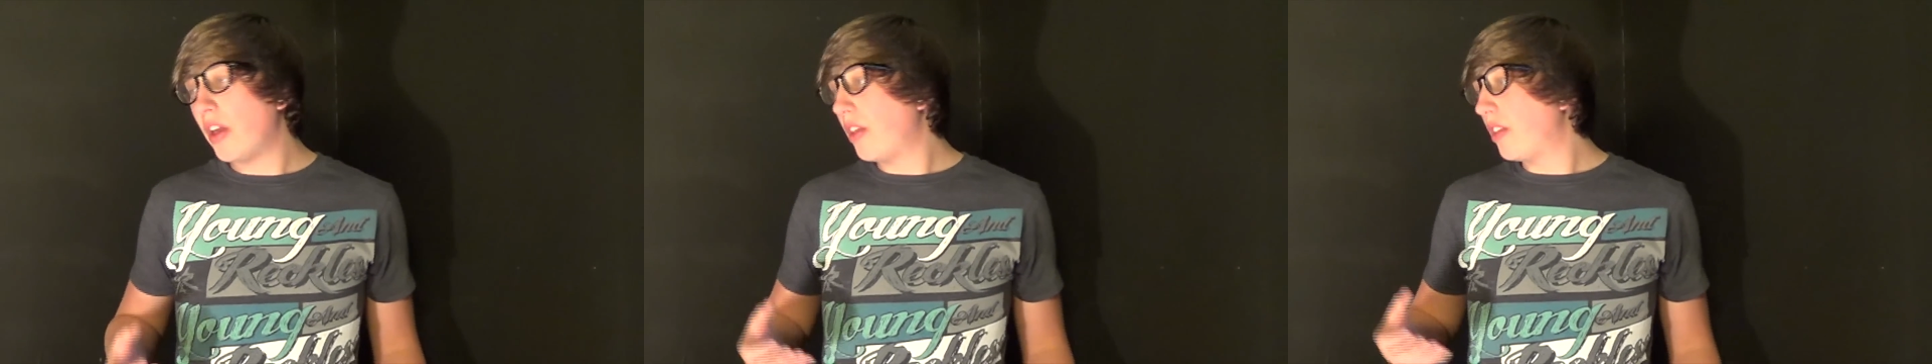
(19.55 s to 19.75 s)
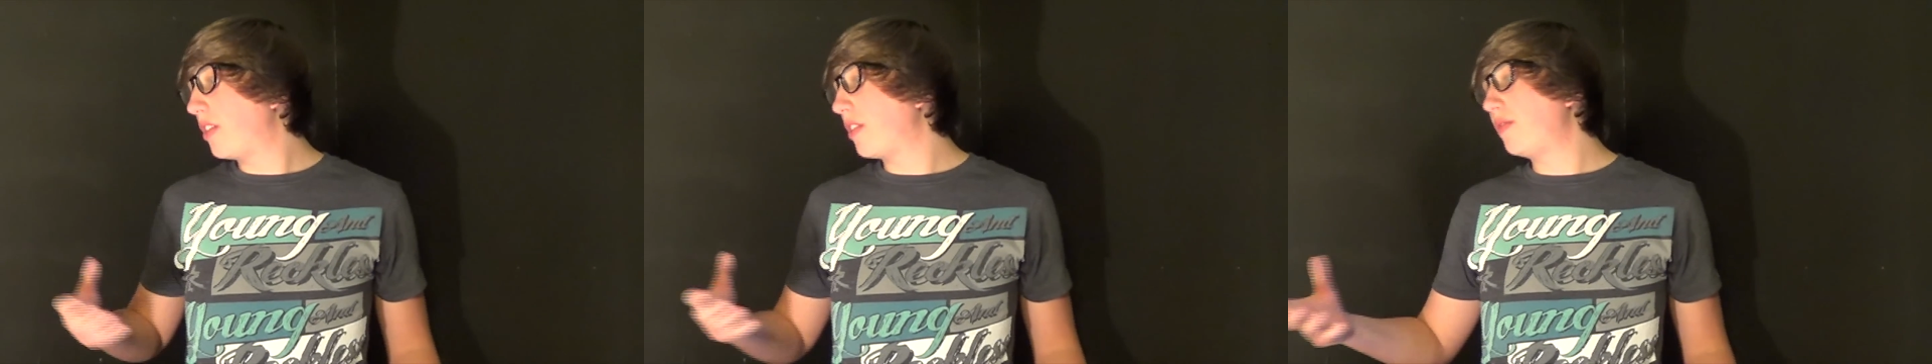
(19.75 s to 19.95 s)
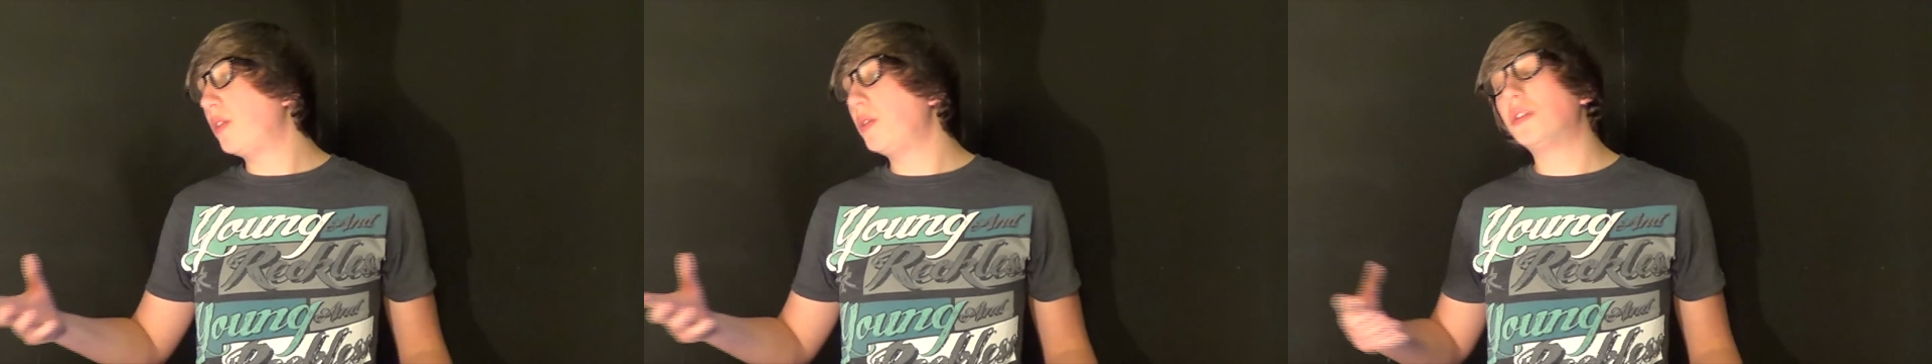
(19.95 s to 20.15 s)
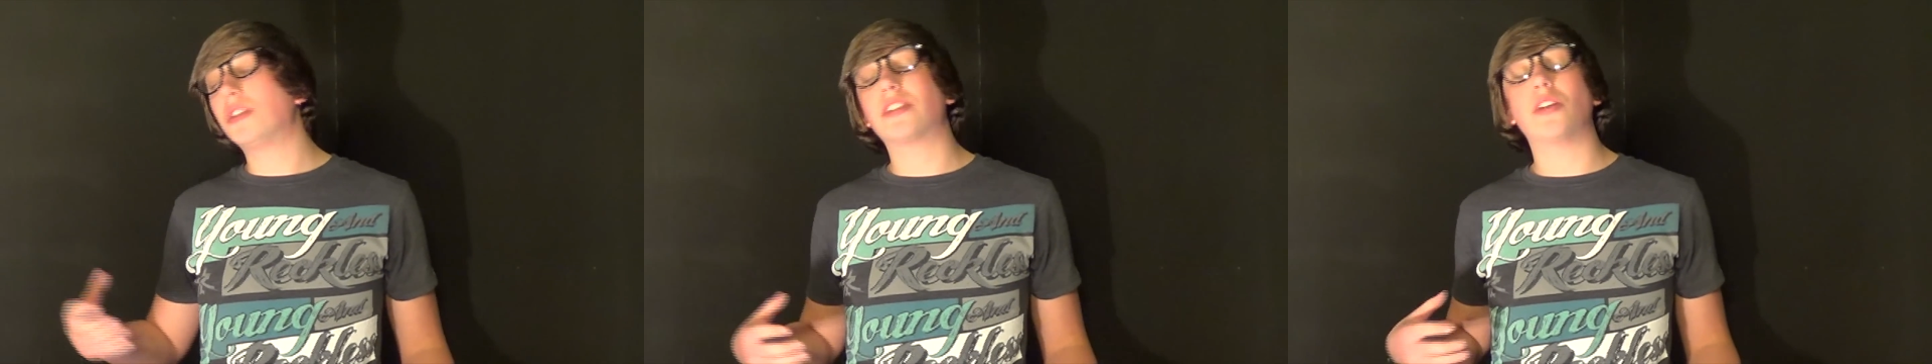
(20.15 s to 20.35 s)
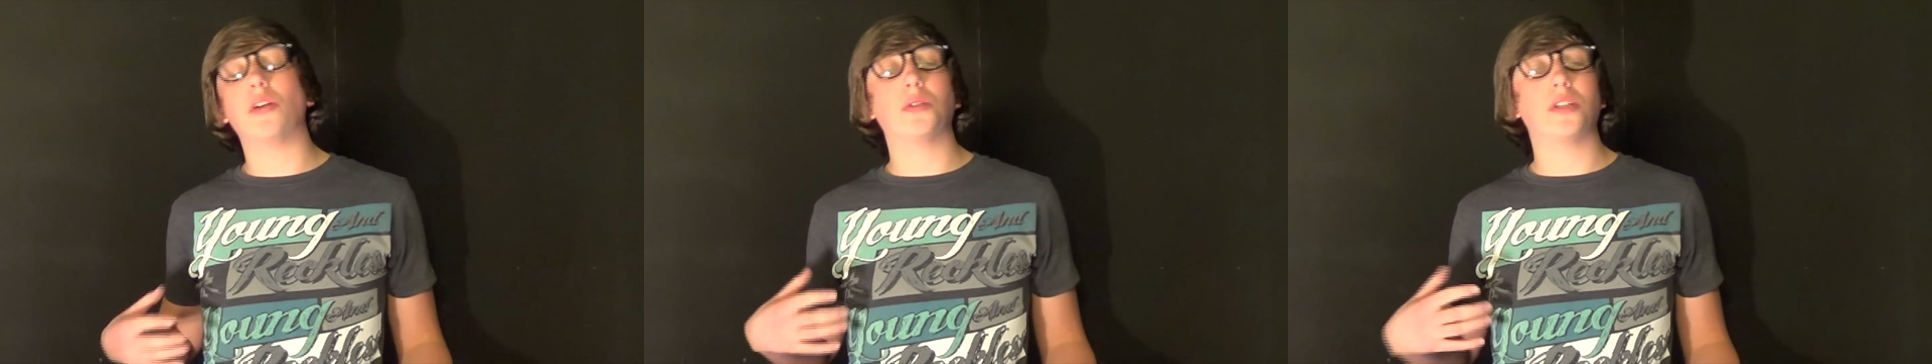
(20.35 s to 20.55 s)
the food just
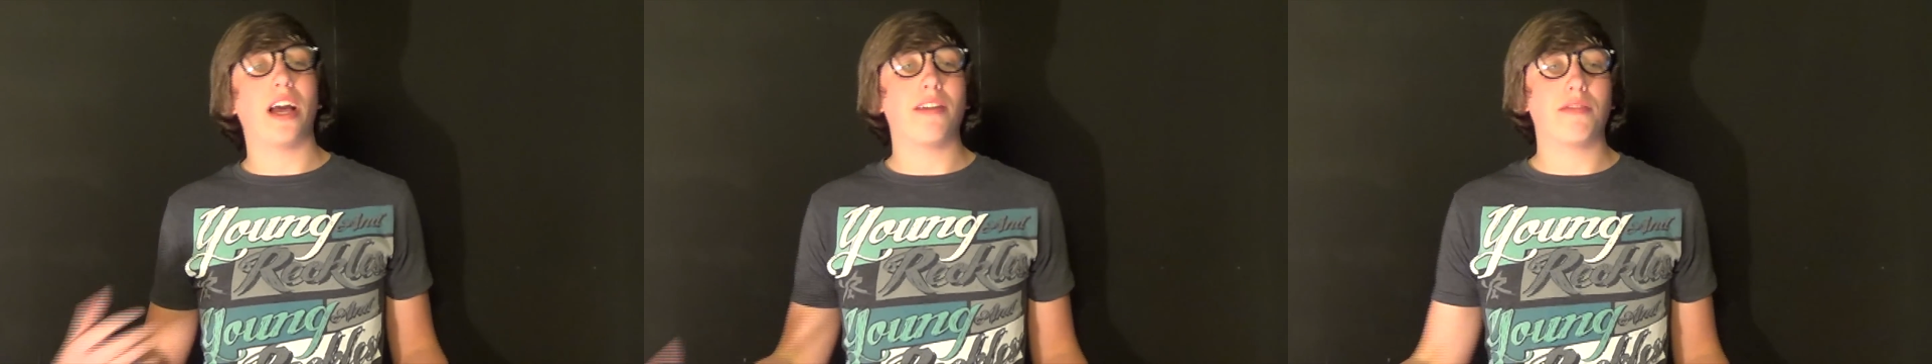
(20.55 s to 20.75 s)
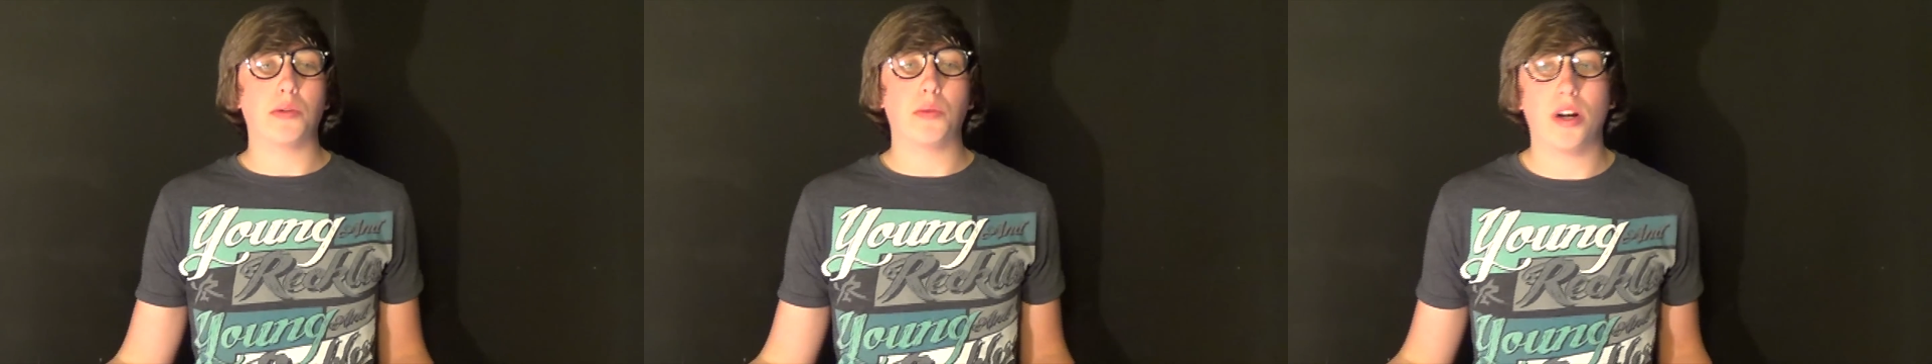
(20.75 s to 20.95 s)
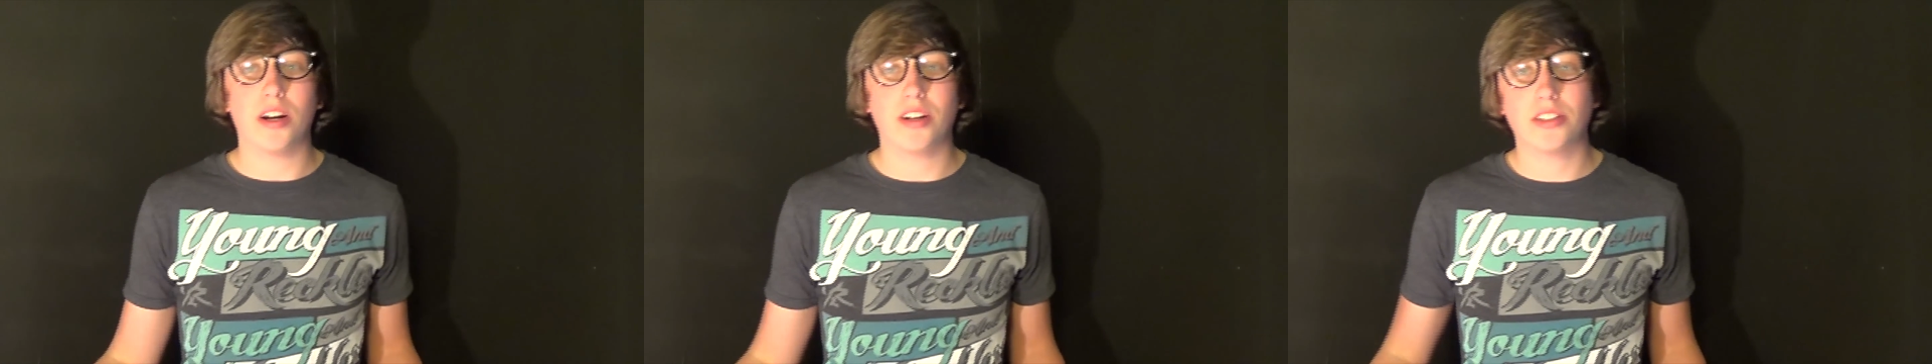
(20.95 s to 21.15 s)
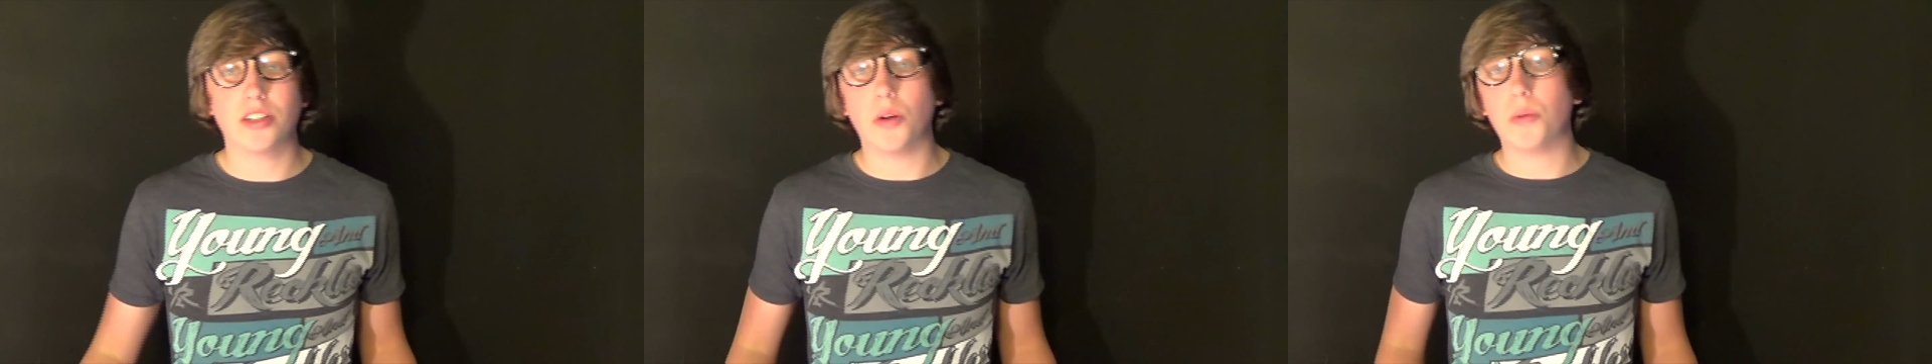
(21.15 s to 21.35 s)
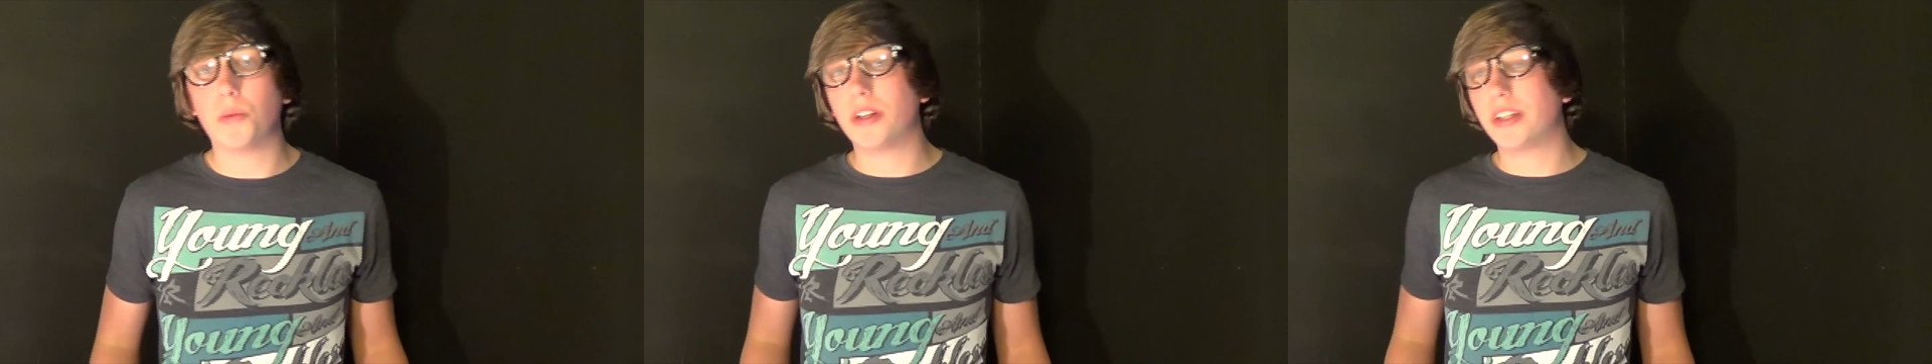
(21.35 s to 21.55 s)
goes everywhere. So